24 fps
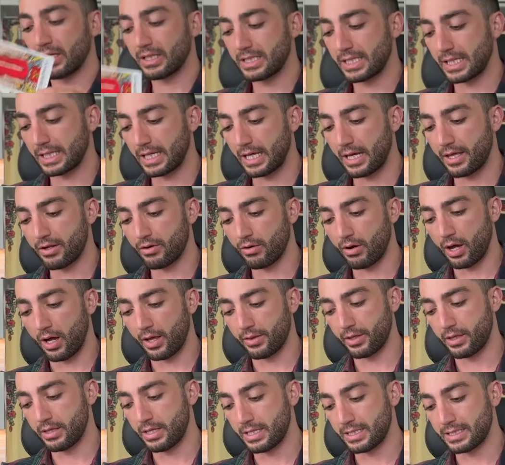together
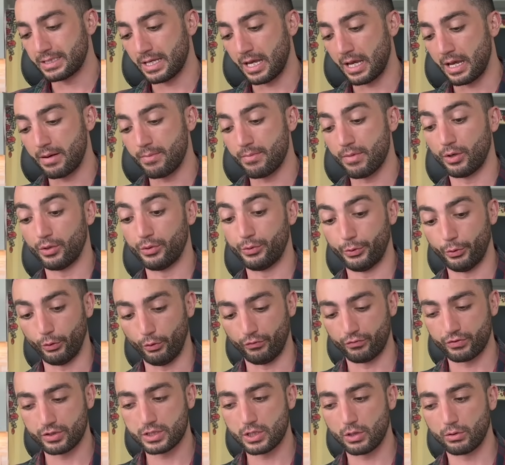under the same
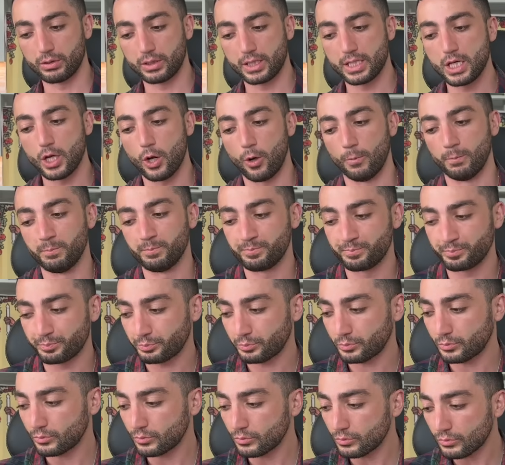roof. So Leo,
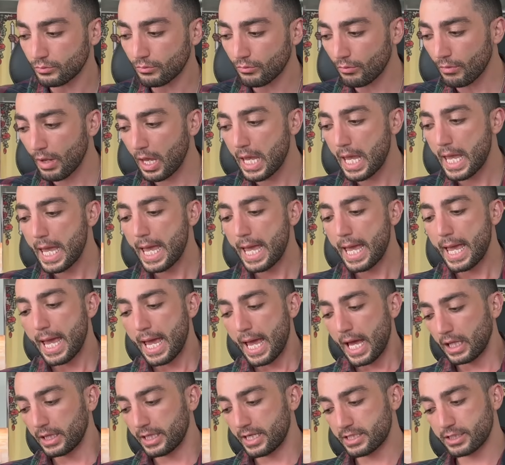
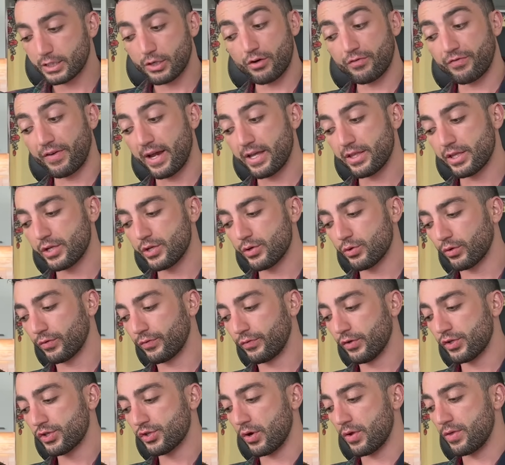let's clarify in the near
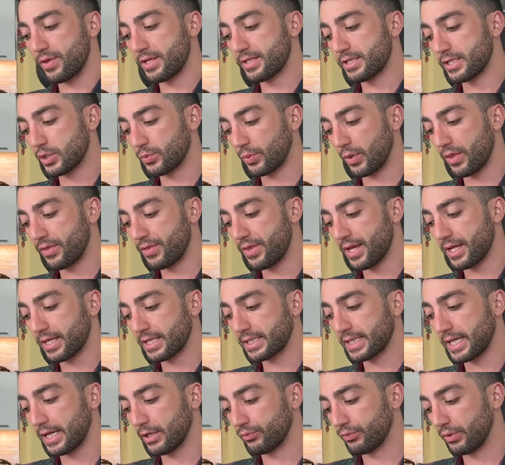future. This is where
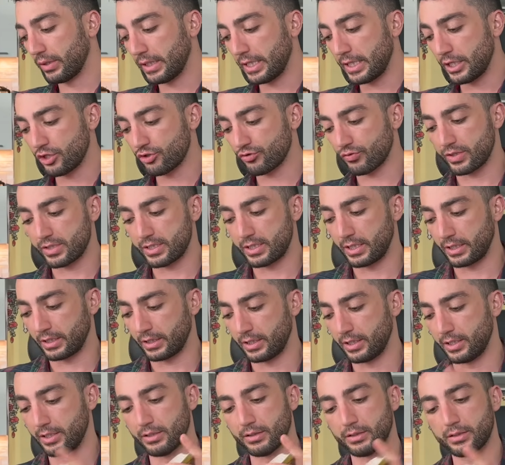things get really interesting
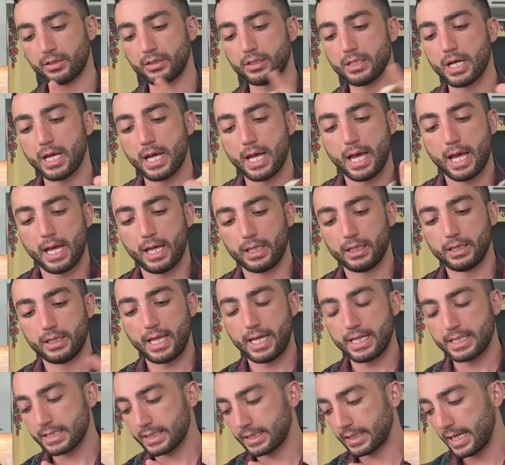here.
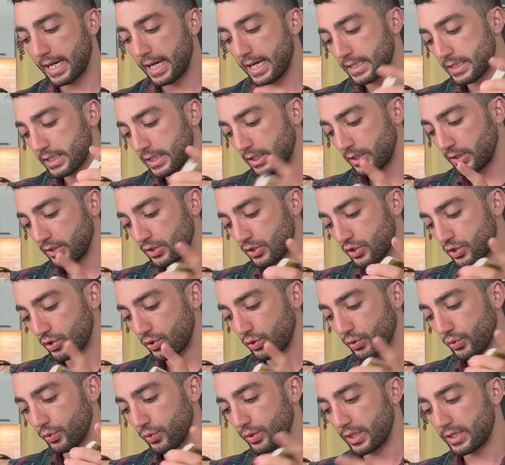Let's get
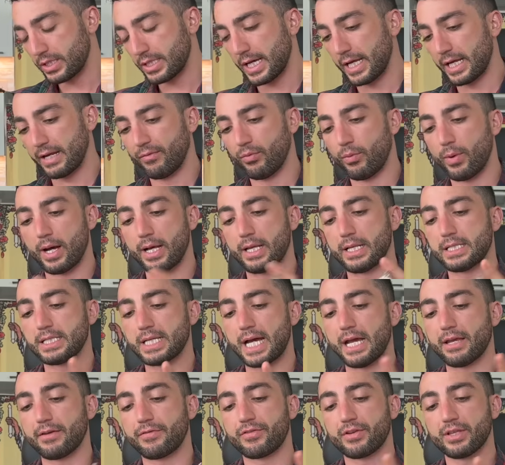into the Ten of Wands.
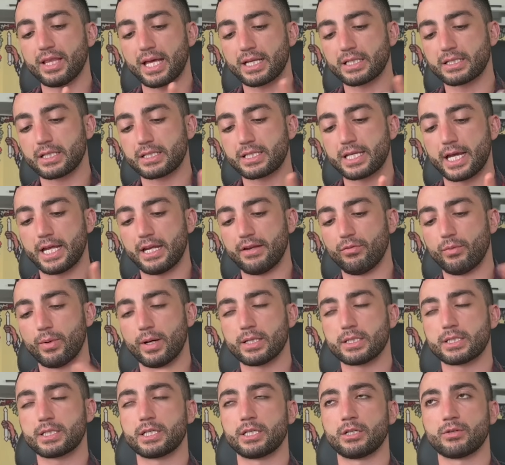I feel like the Ten of
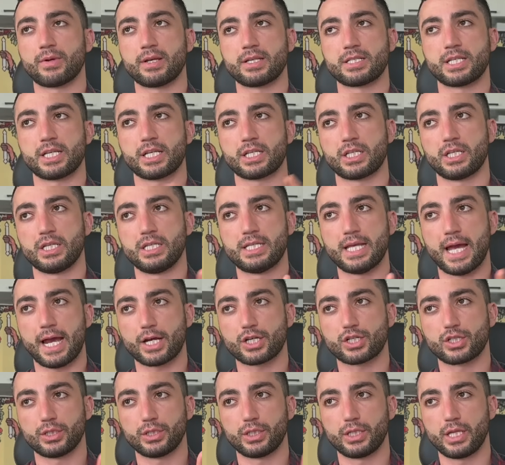Wands here is
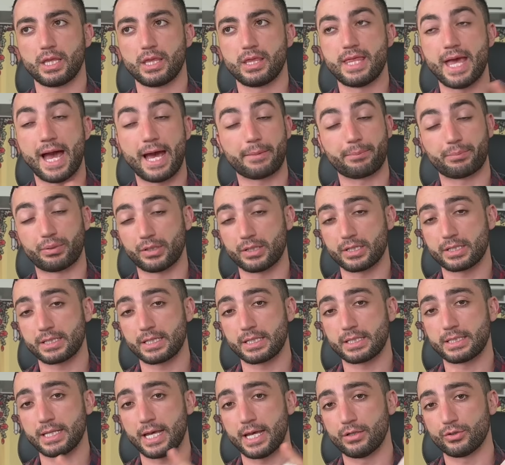actually that
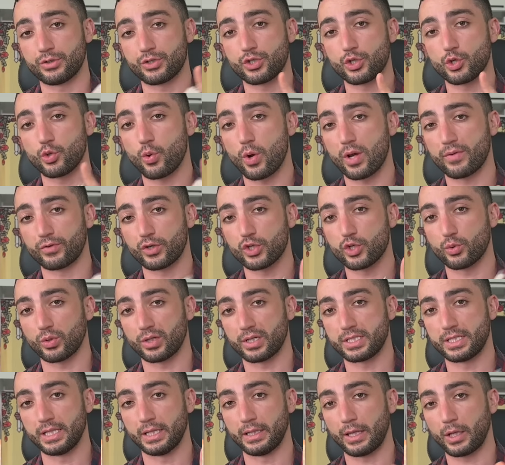person's energy, whoever you are
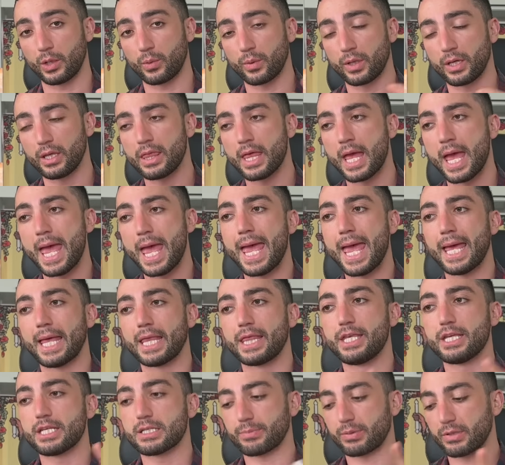dealing with.
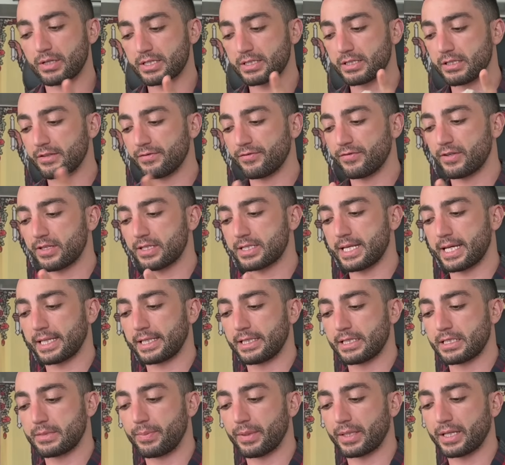This person feels like
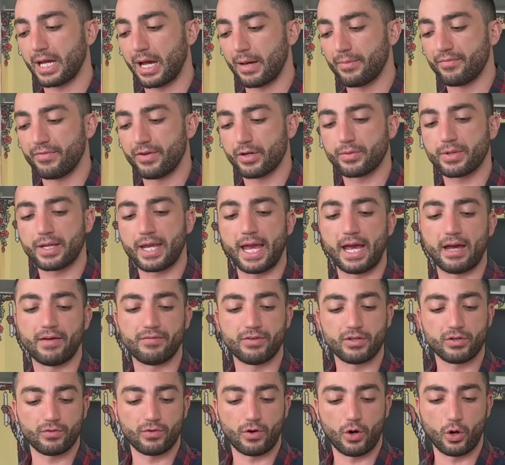it's become very
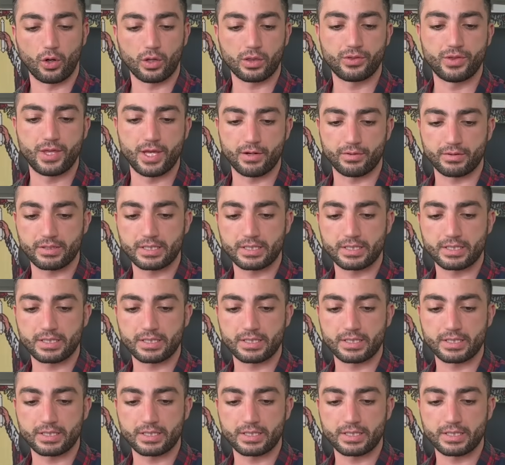heavy on their